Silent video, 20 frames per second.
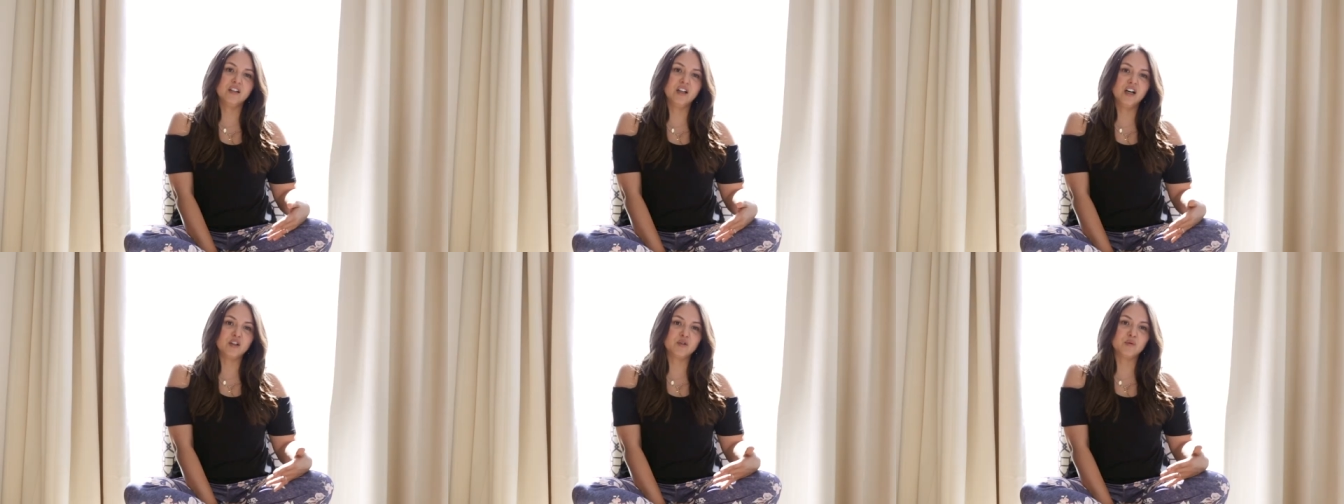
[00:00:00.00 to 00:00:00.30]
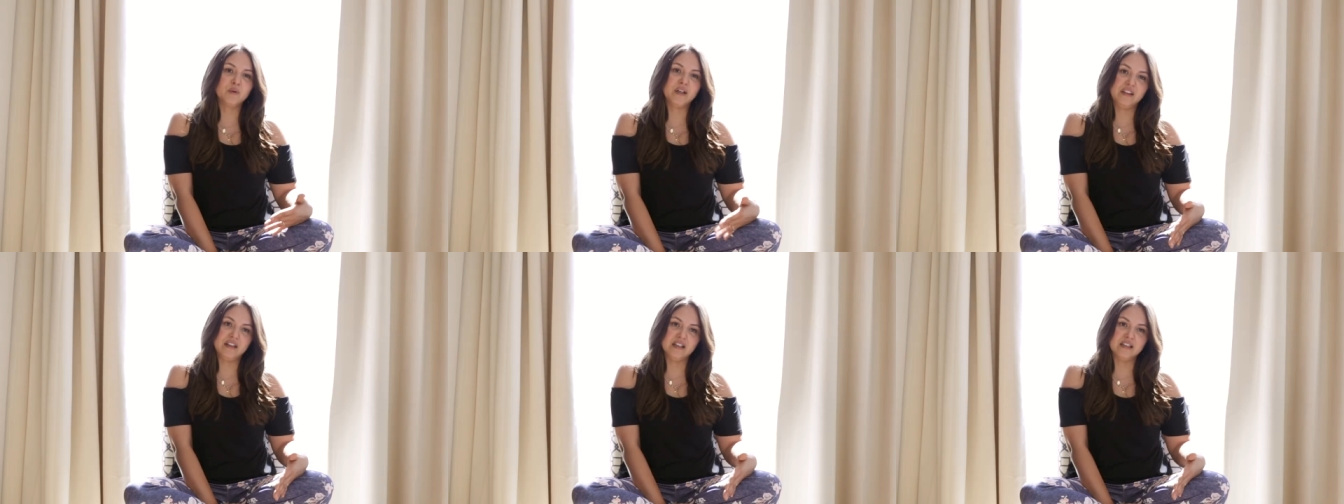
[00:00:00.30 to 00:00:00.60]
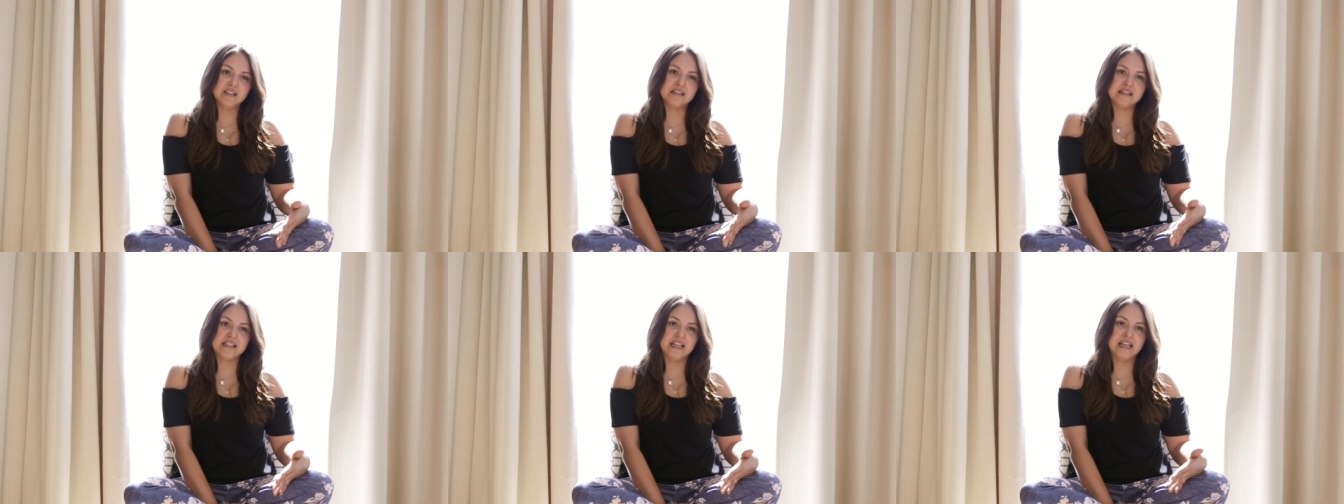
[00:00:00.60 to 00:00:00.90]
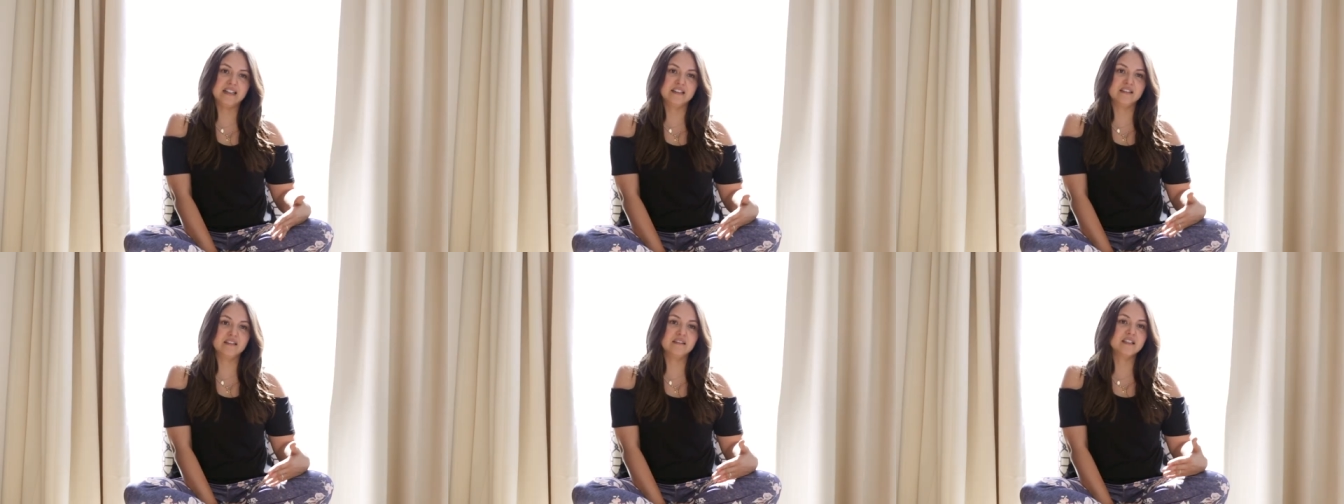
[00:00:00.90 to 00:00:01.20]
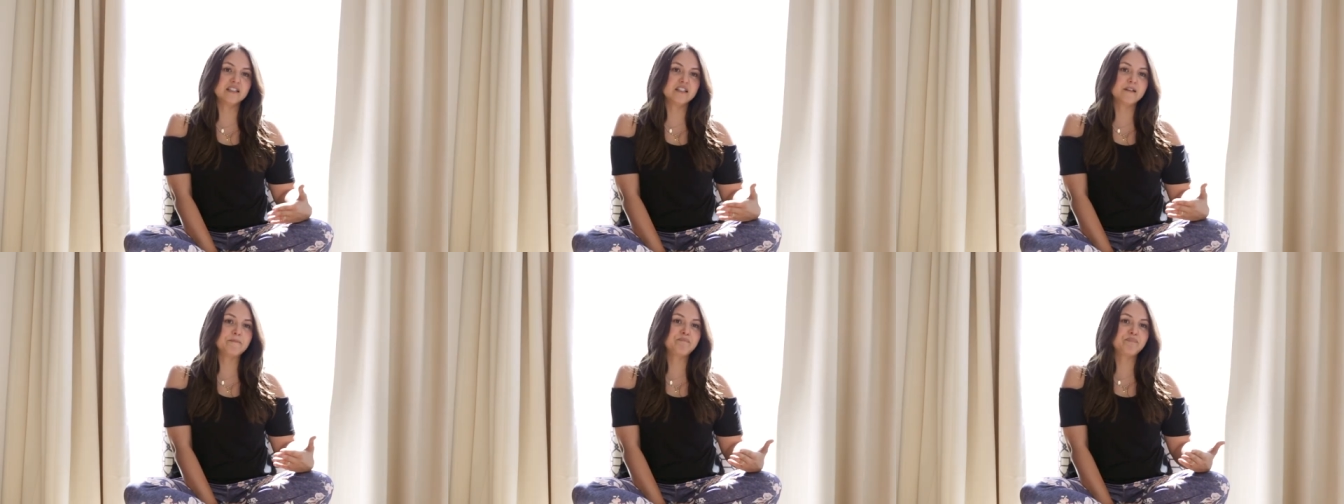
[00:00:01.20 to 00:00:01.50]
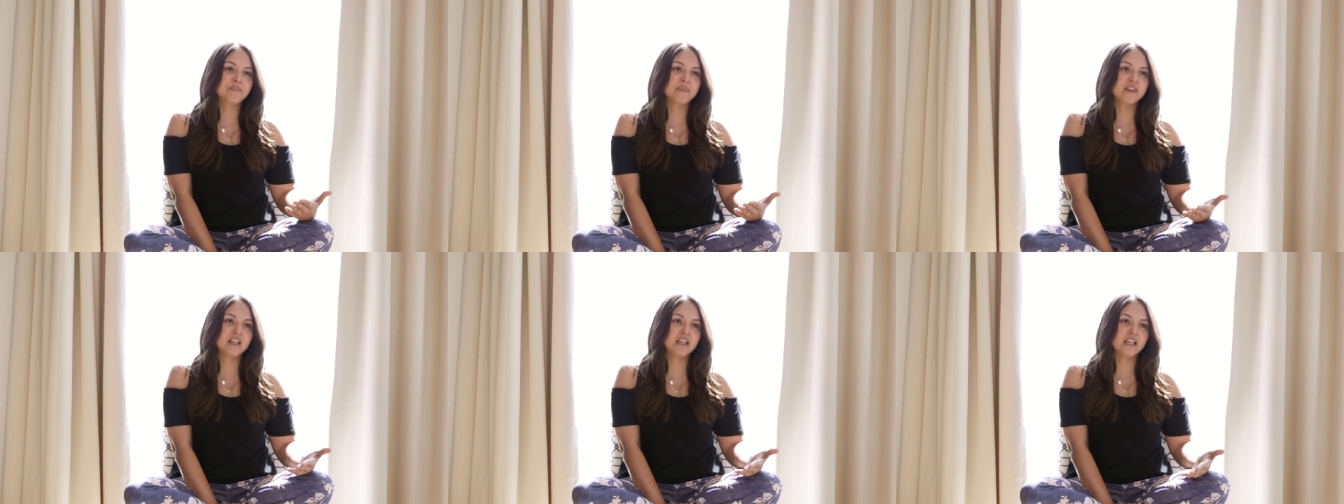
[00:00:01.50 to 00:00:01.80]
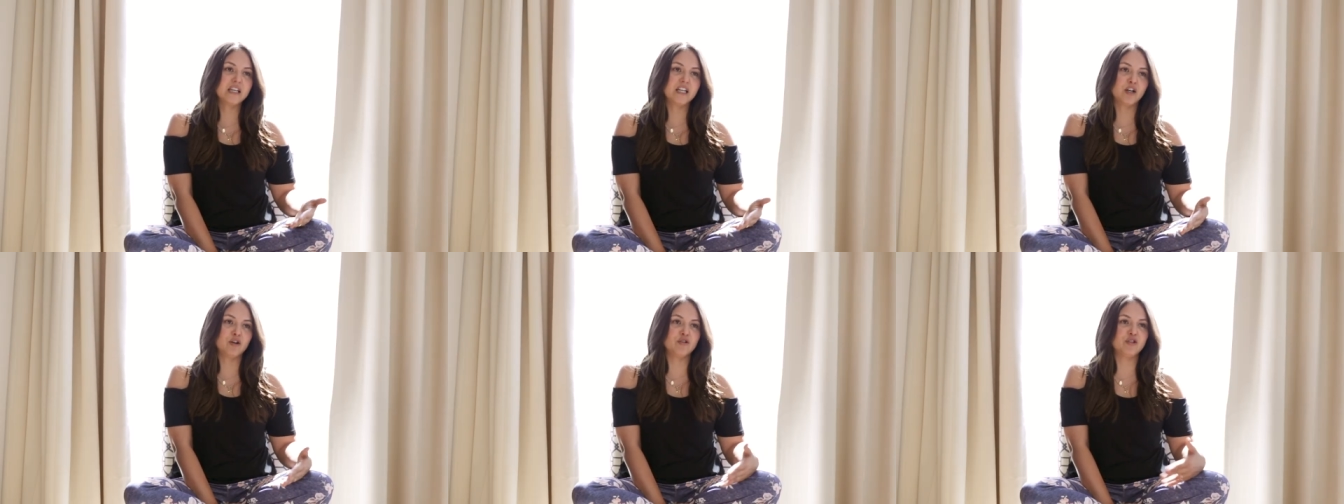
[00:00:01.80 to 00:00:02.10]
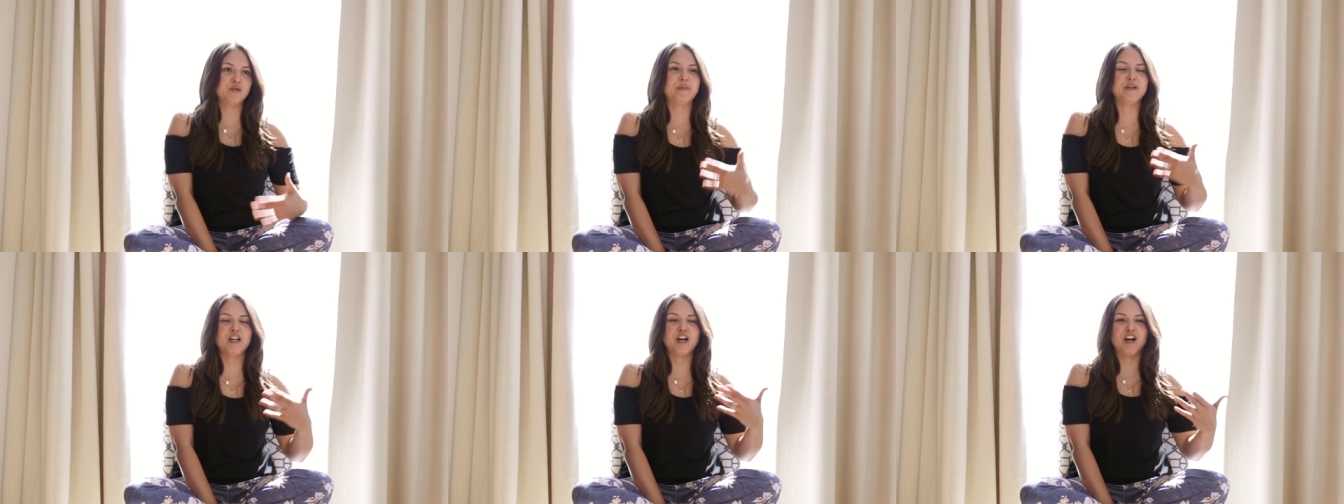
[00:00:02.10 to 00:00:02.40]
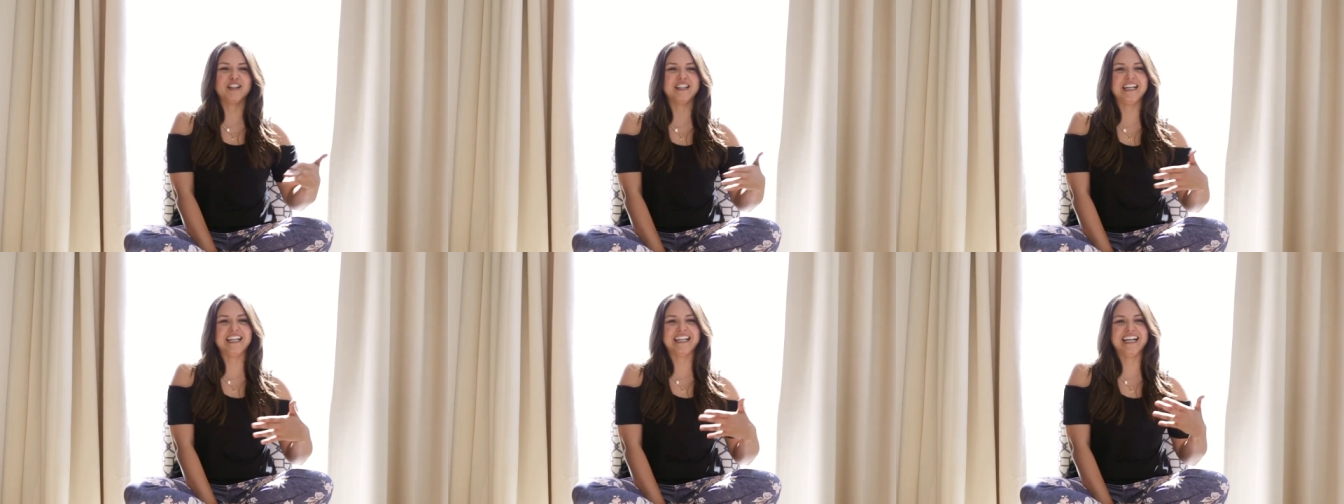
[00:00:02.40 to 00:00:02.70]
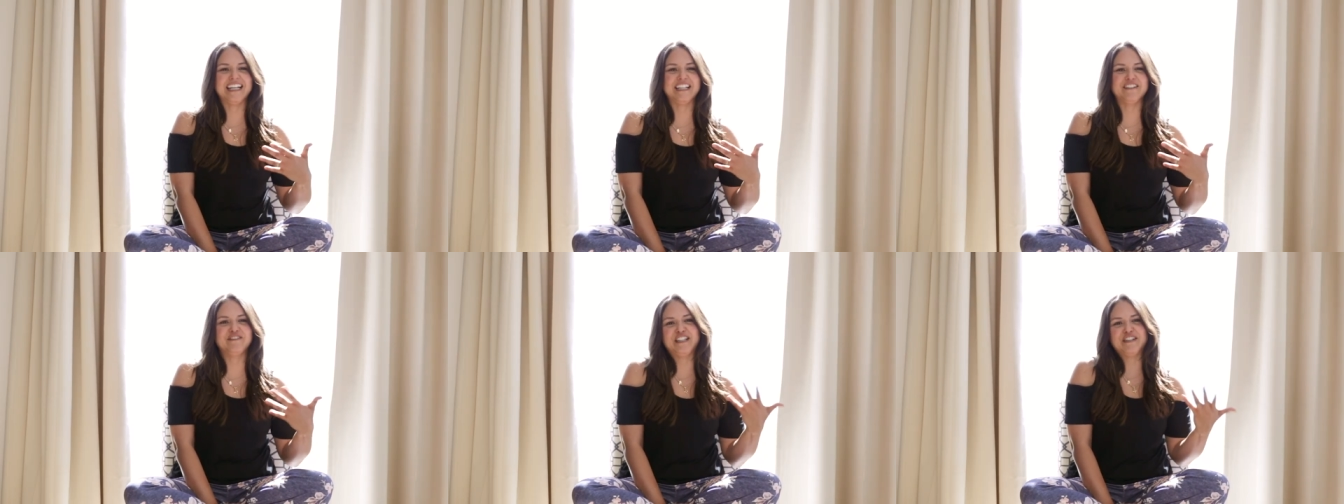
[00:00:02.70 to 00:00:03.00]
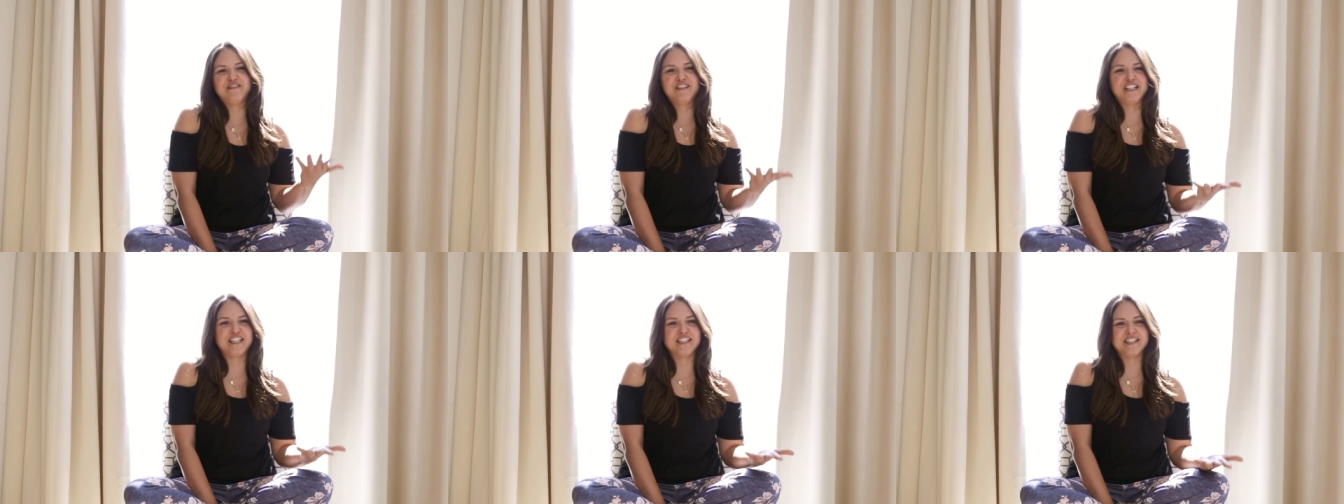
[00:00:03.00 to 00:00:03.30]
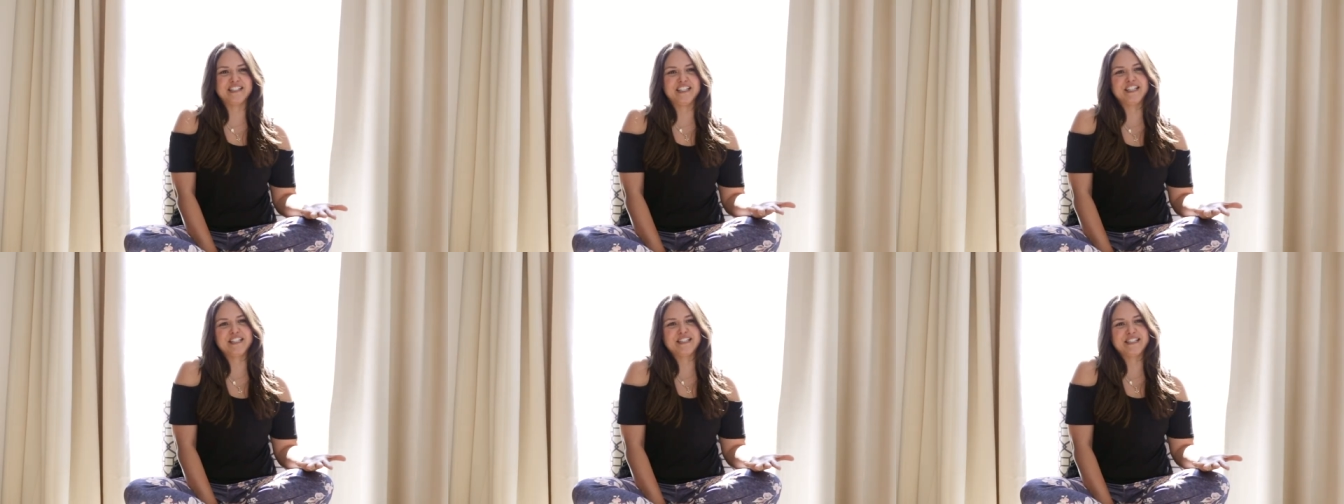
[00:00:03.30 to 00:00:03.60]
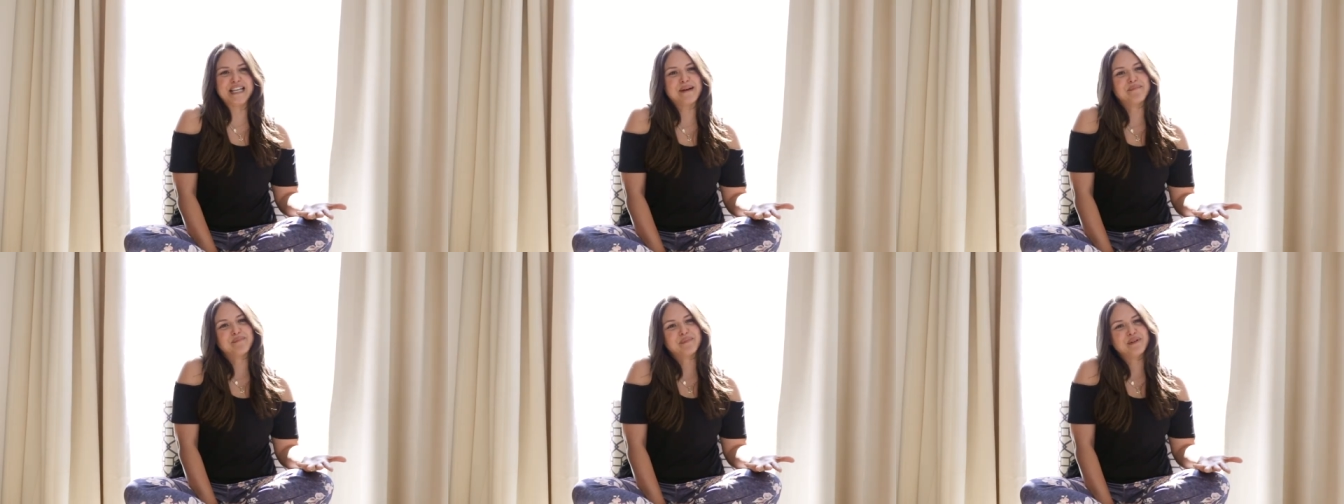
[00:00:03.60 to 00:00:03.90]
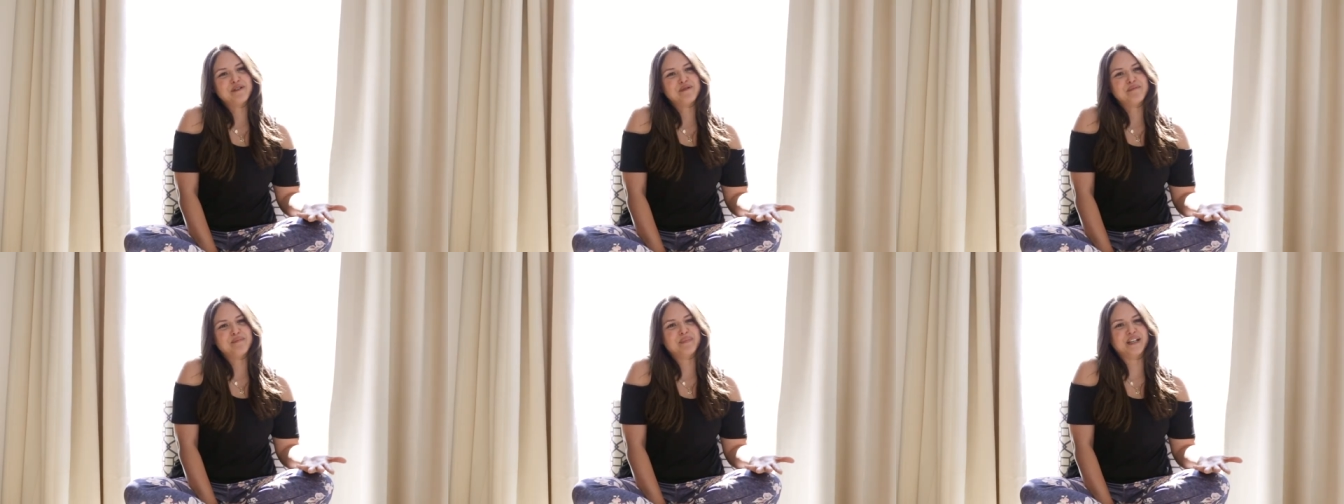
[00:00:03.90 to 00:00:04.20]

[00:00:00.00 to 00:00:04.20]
along with us and it goes beyond like kind of giving us an example,